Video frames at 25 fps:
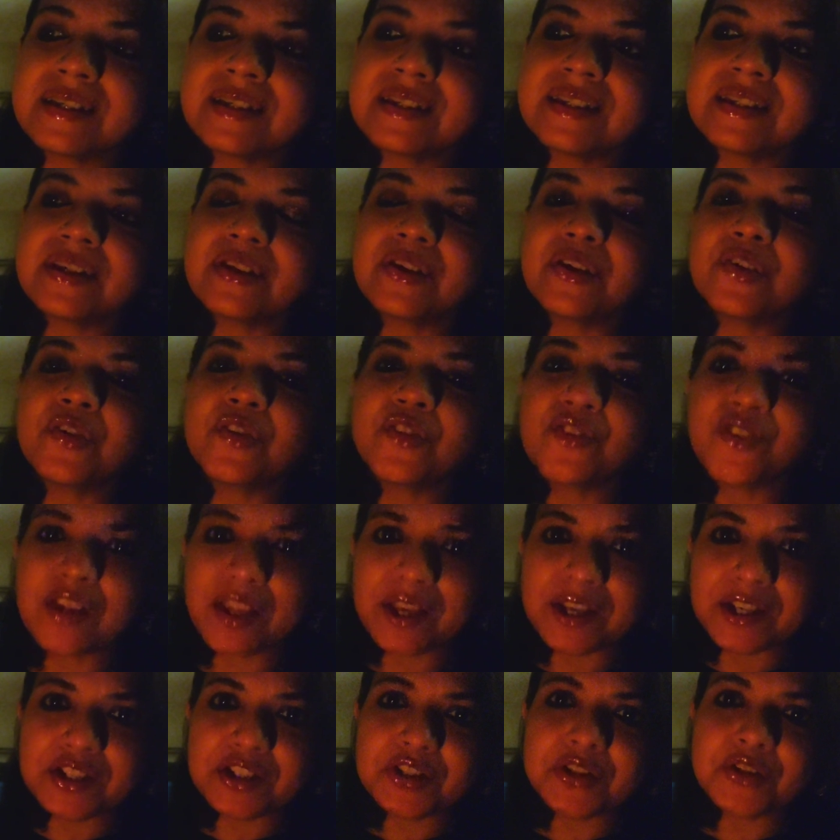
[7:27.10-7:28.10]
is the
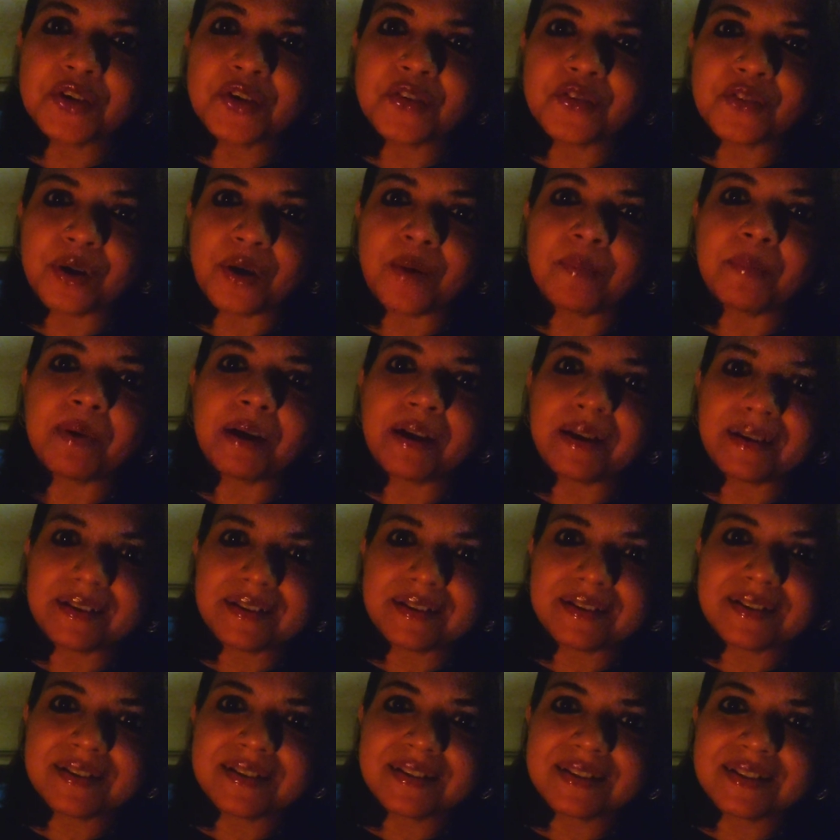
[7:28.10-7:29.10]
reflection of our
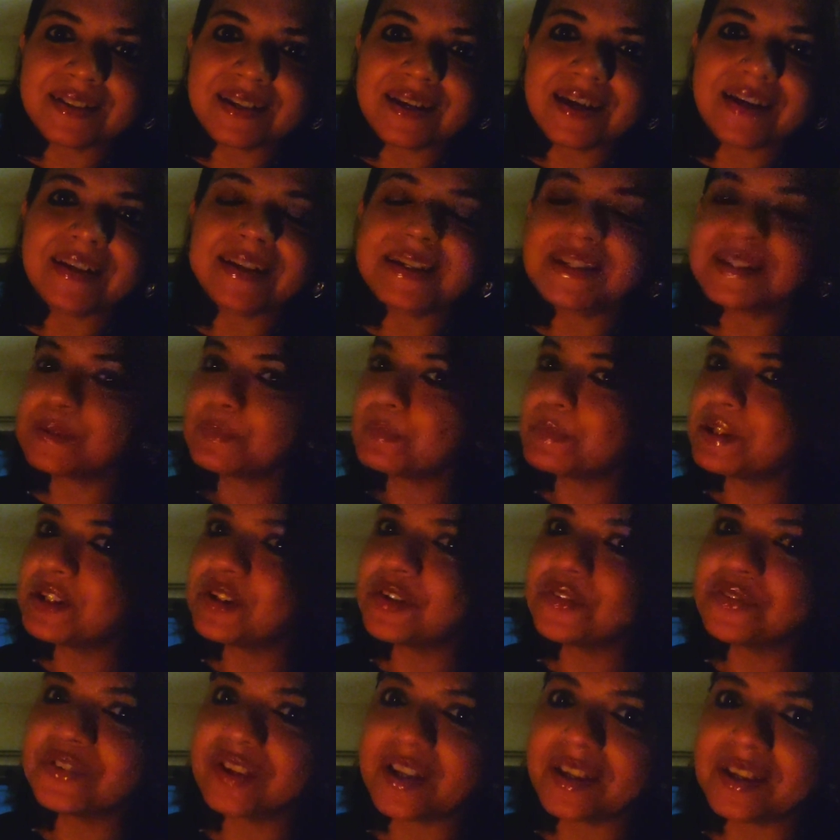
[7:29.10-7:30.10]
mind, and it's
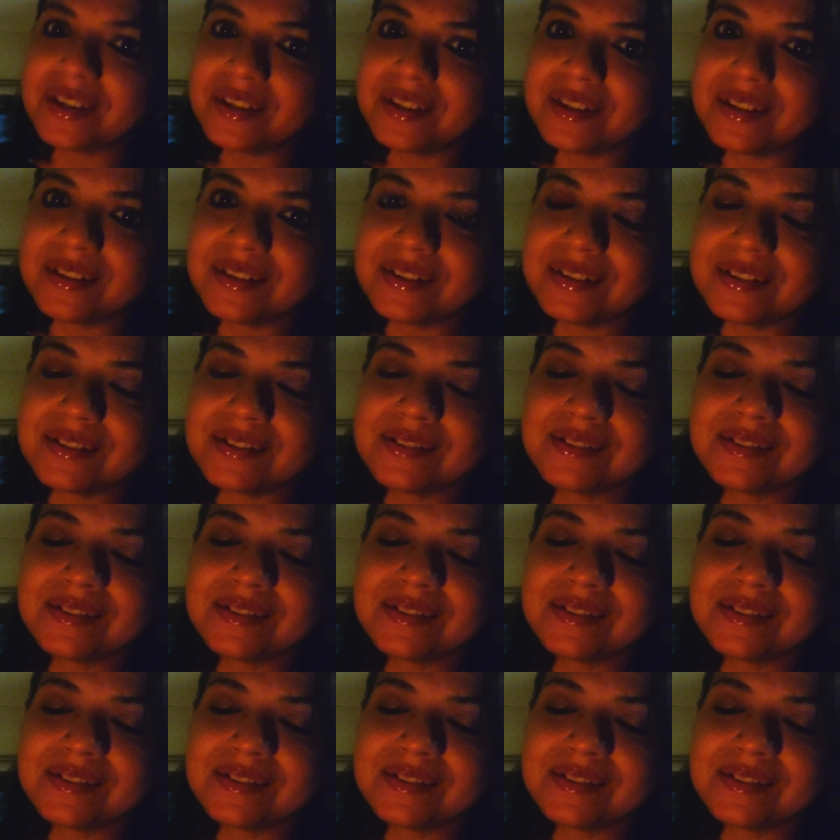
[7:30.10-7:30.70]
made of nothing.